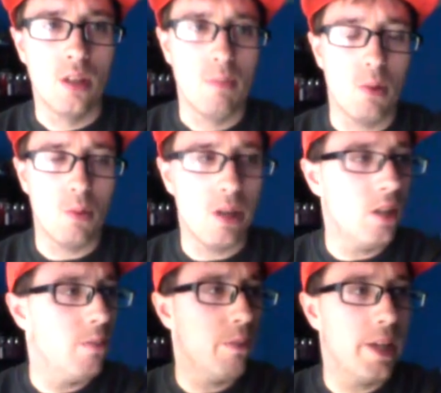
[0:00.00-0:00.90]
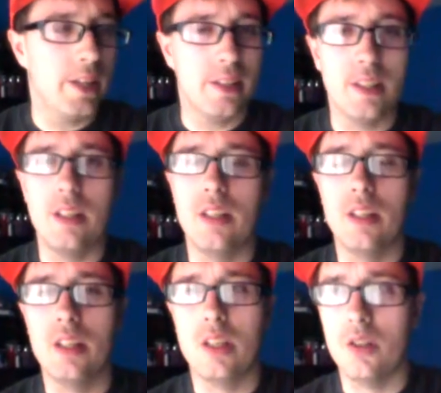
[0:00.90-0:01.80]
But running back did
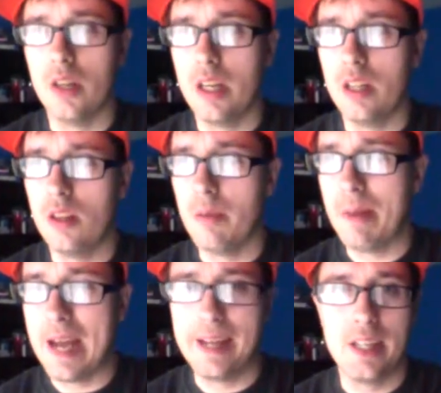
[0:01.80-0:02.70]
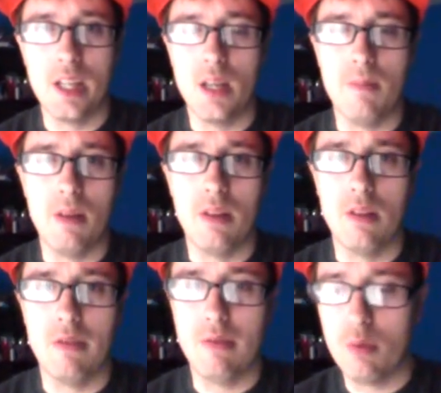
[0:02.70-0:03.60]
great. The backup, the
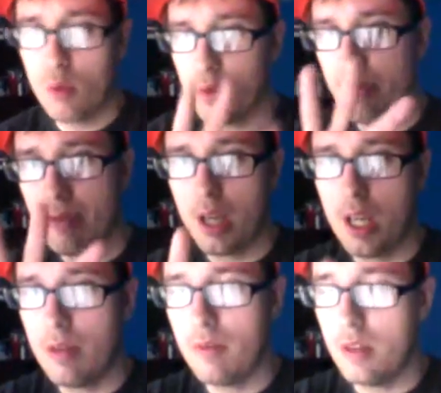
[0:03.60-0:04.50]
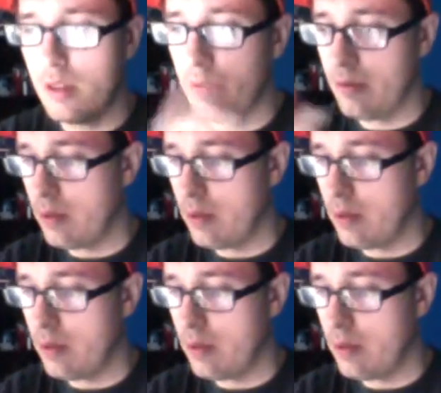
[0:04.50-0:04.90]
four and five, you know,